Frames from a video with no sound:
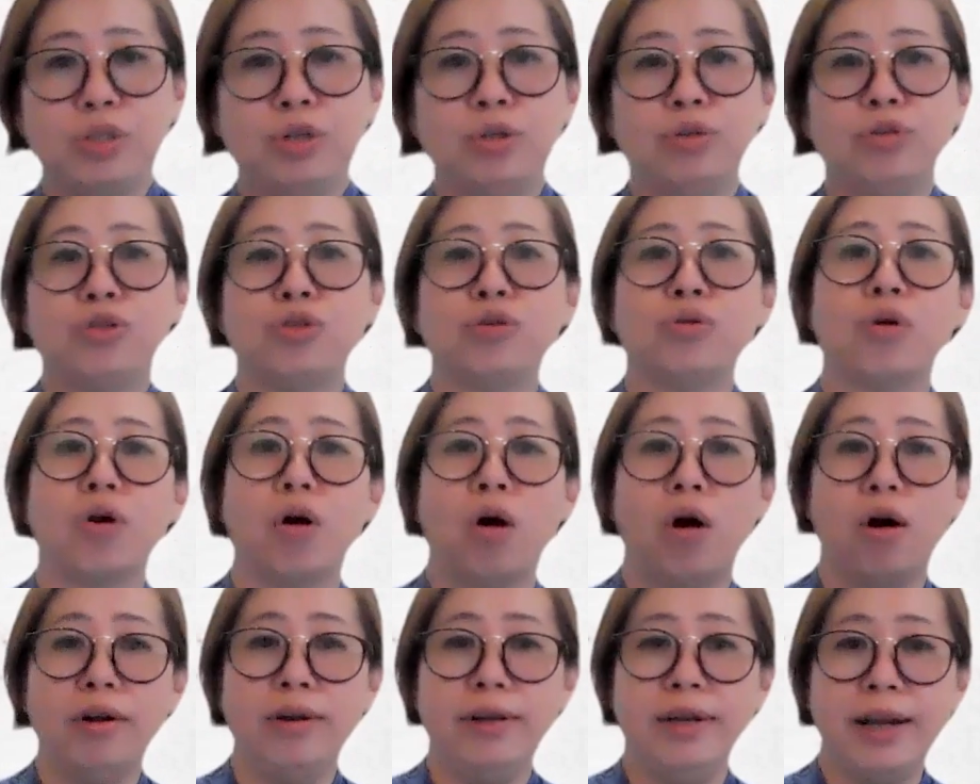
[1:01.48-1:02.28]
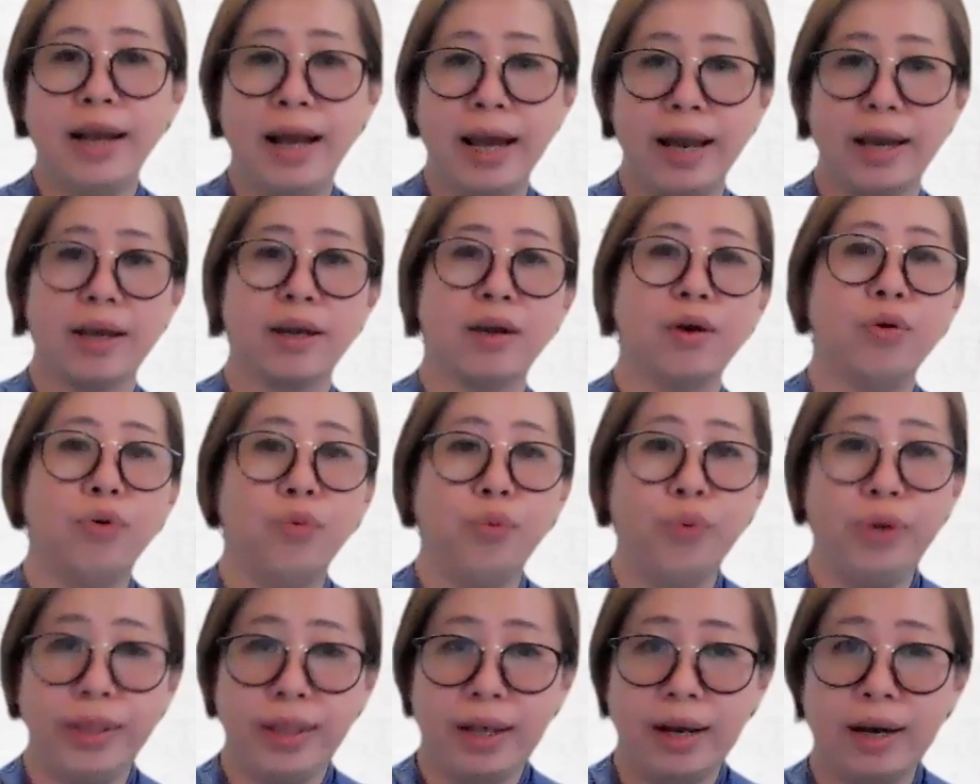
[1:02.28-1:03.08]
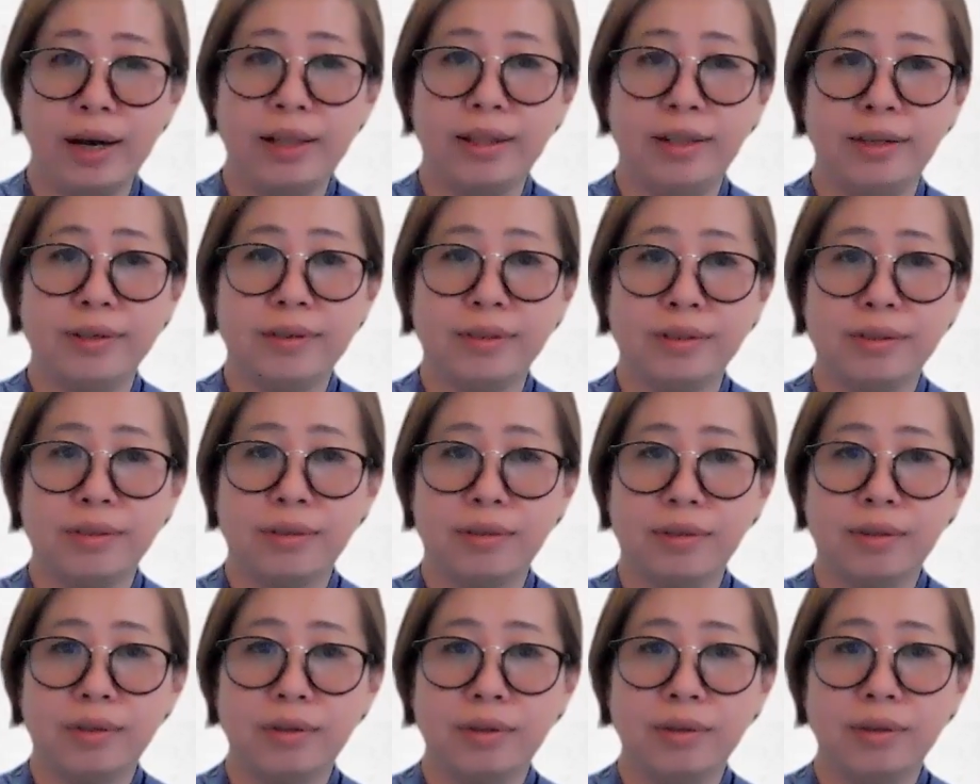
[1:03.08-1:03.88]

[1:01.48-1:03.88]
you to connect with others.